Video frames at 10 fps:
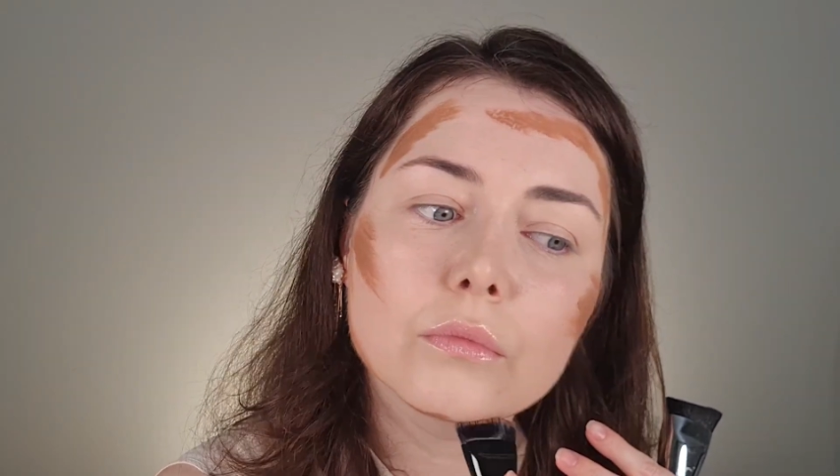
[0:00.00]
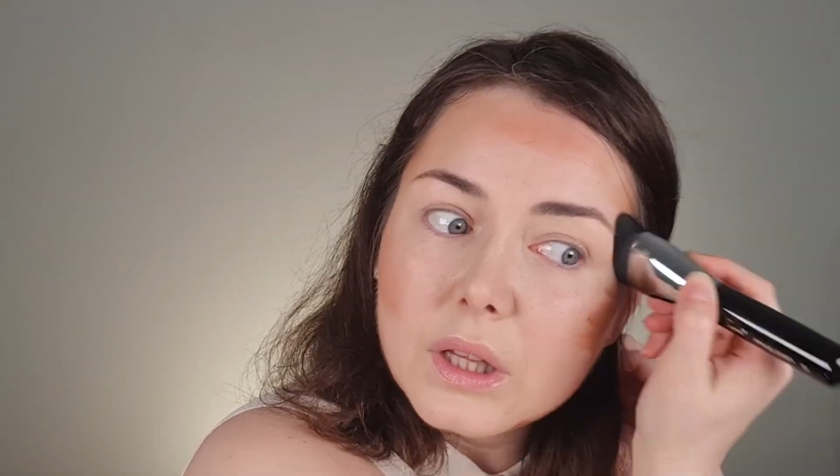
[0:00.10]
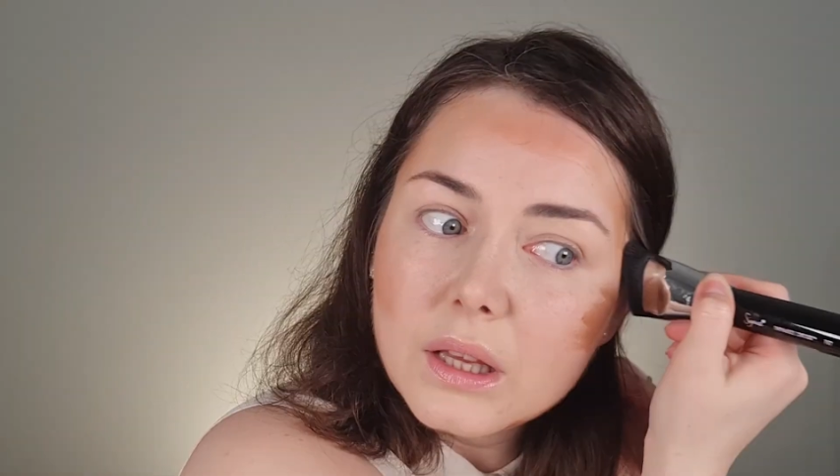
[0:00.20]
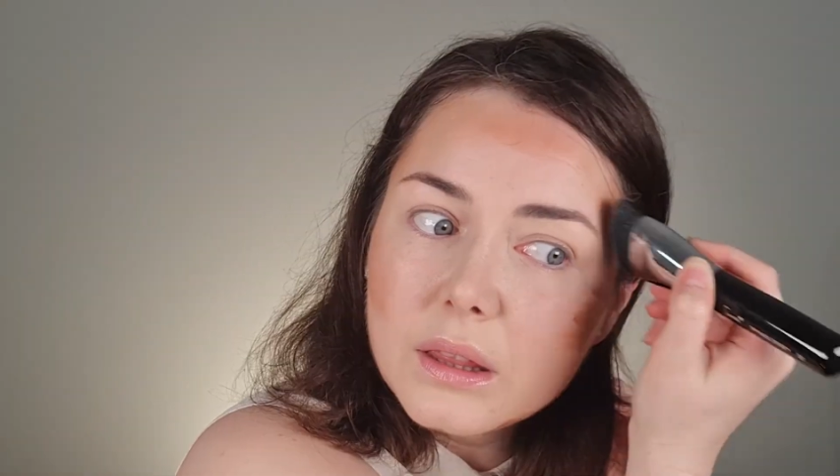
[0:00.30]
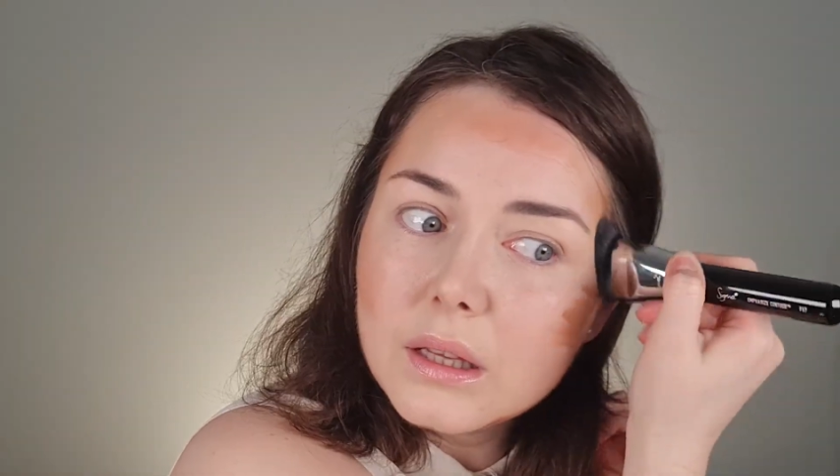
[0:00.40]

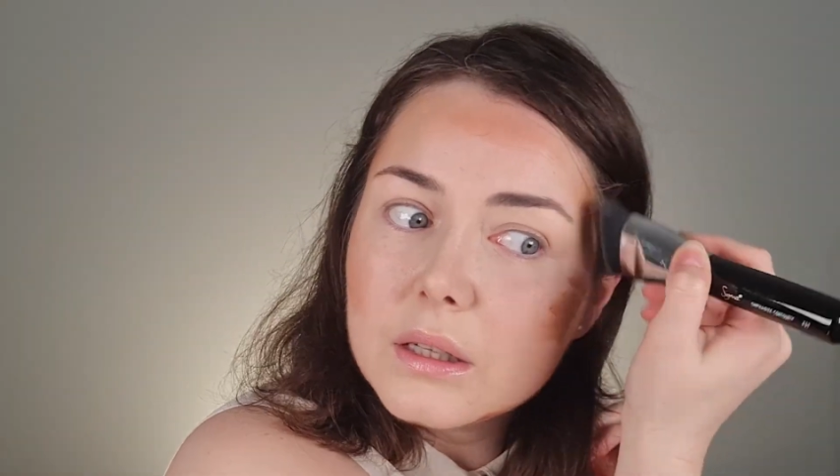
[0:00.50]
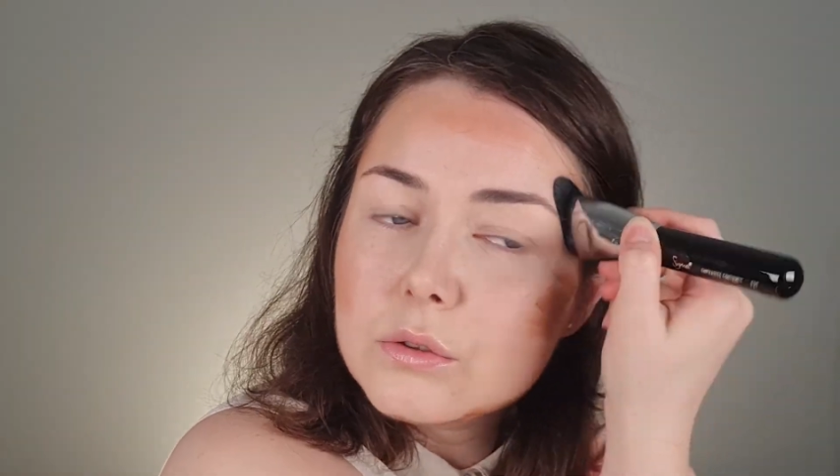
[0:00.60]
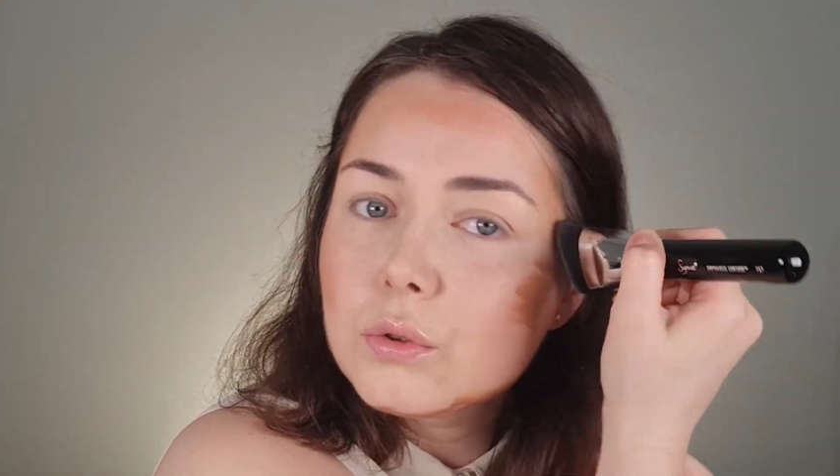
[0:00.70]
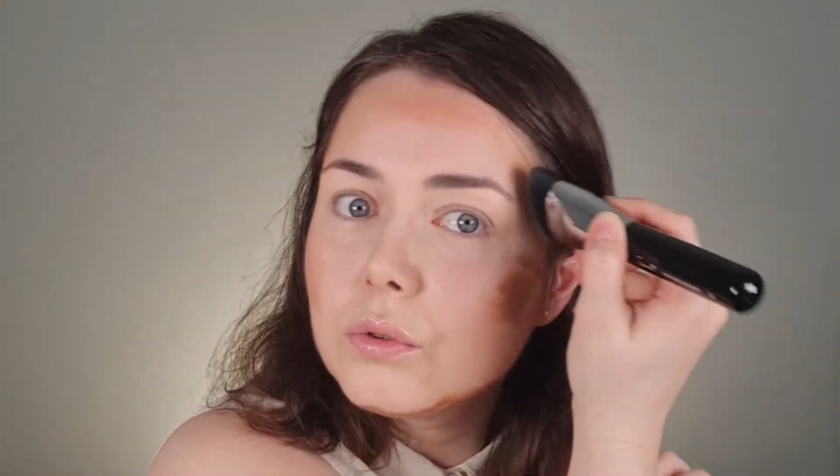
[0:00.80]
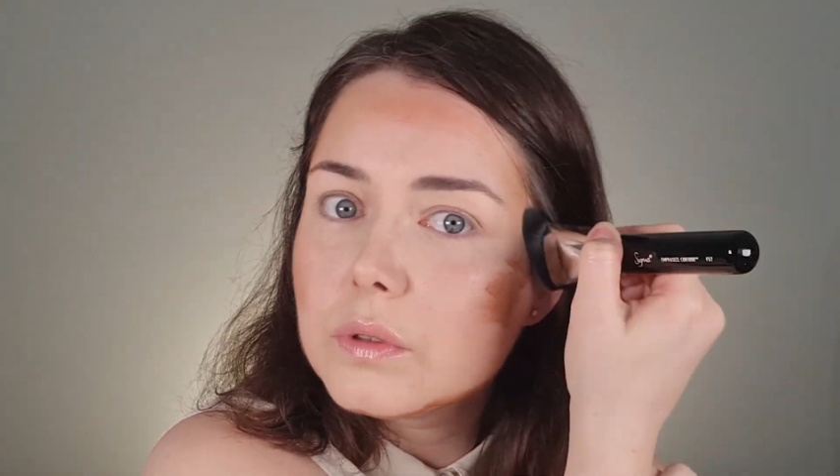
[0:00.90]
I think I
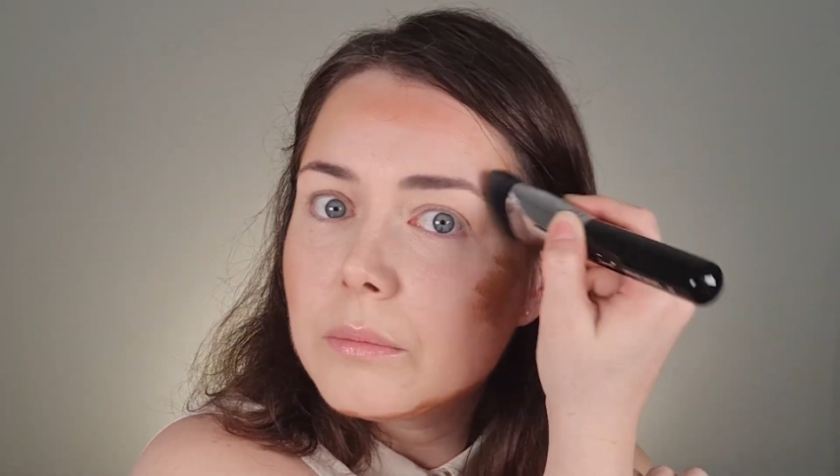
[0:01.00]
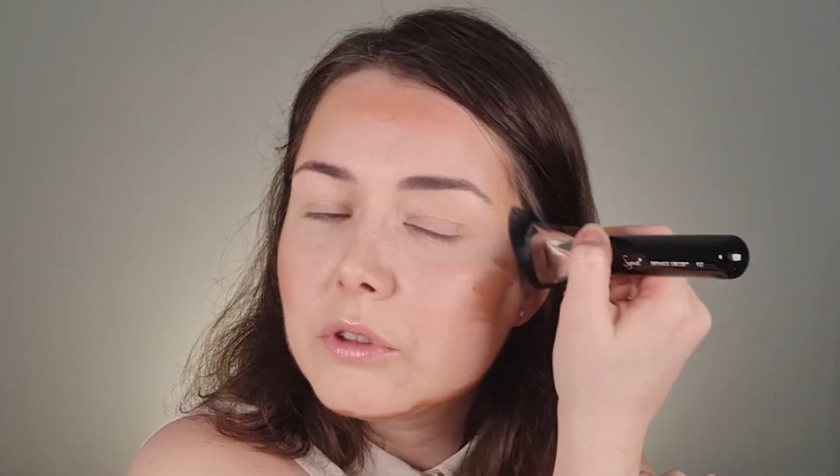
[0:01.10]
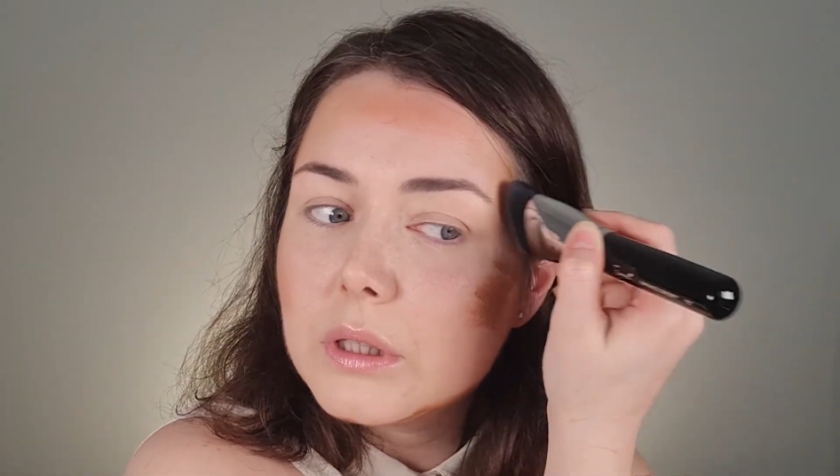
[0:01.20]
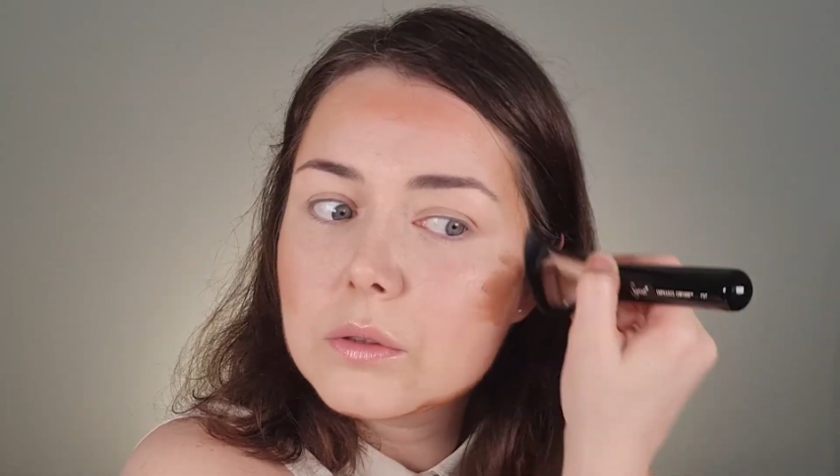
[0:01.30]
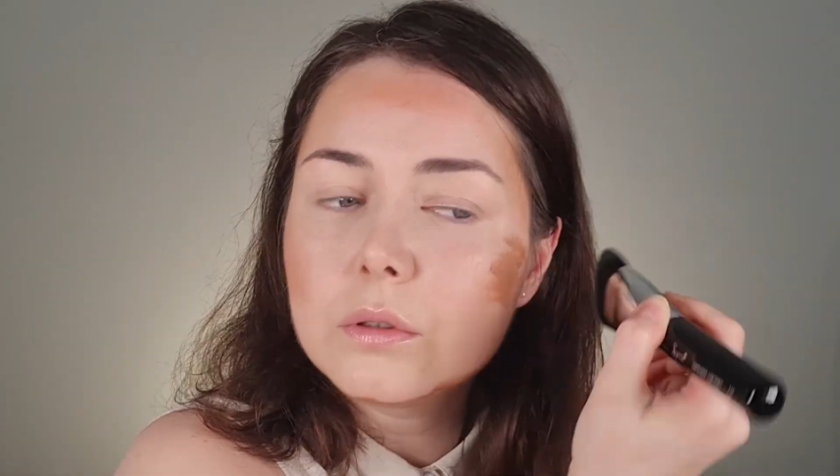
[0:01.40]
should do some
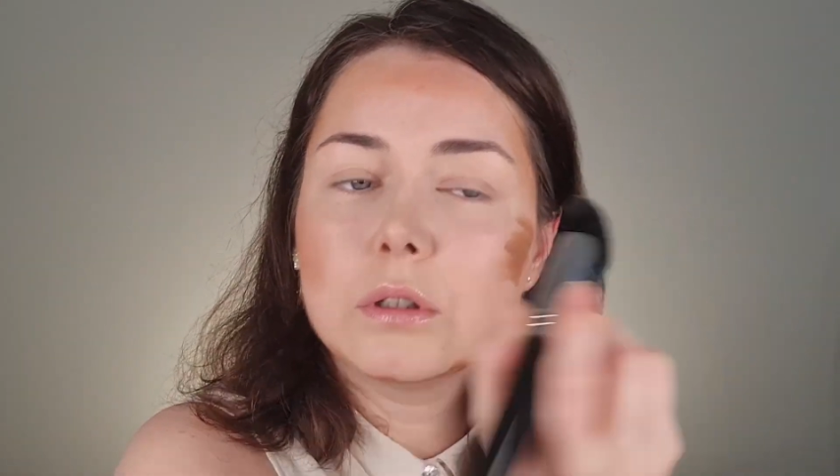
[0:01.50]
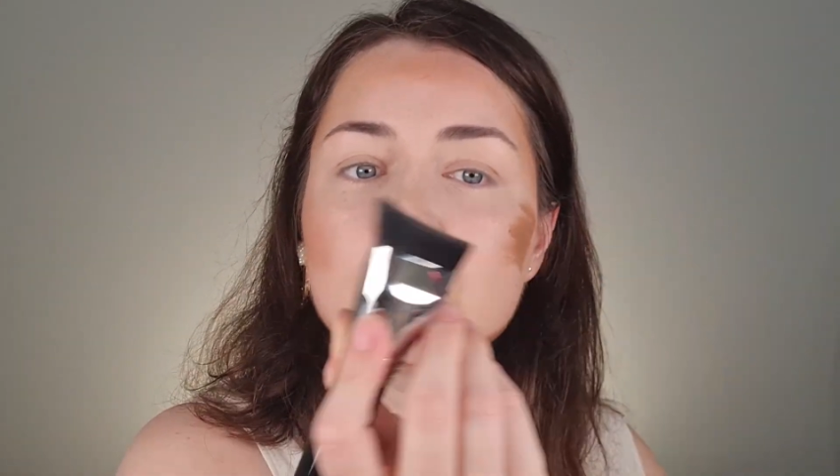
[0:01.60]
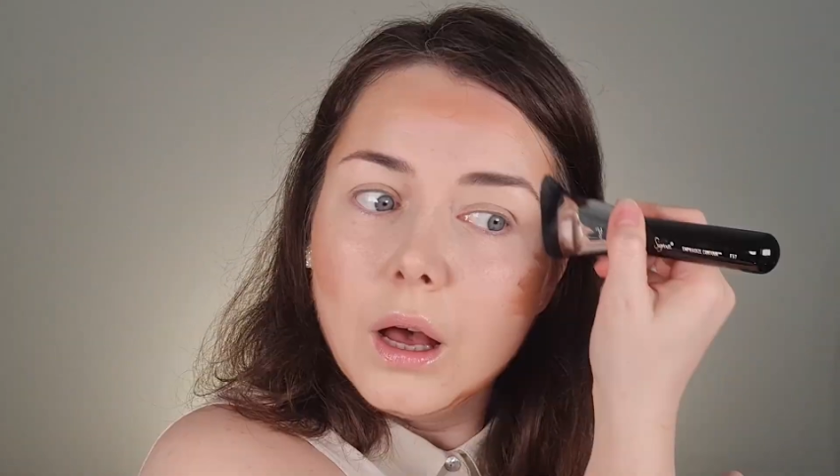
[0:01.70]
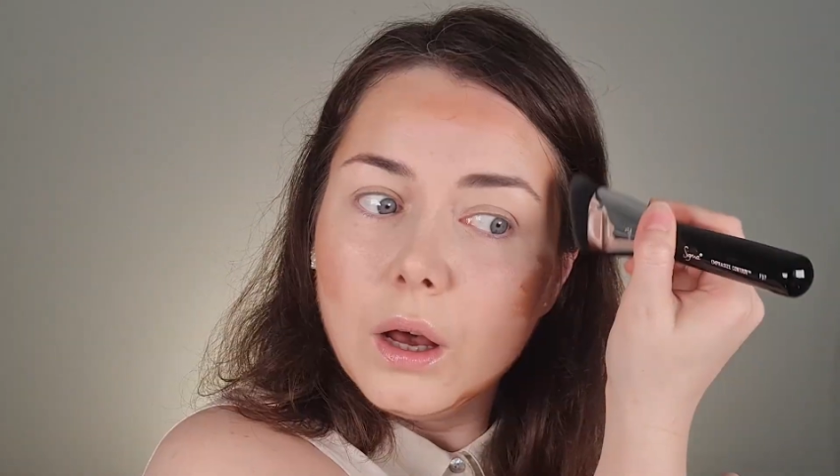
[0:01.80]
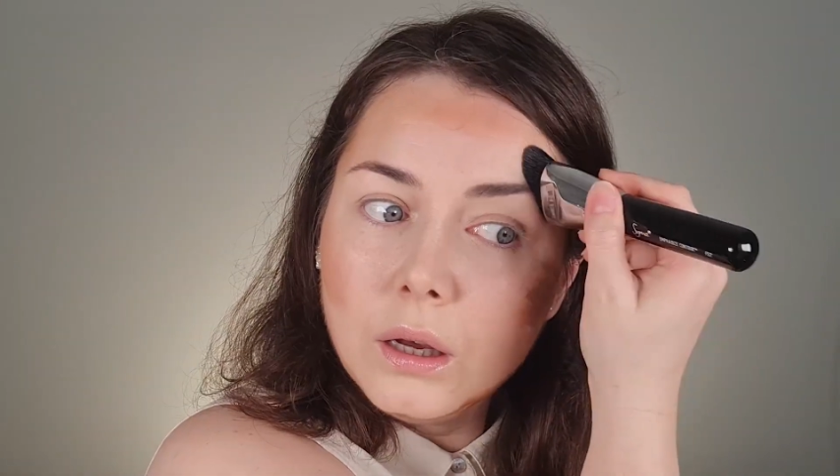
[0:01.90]
research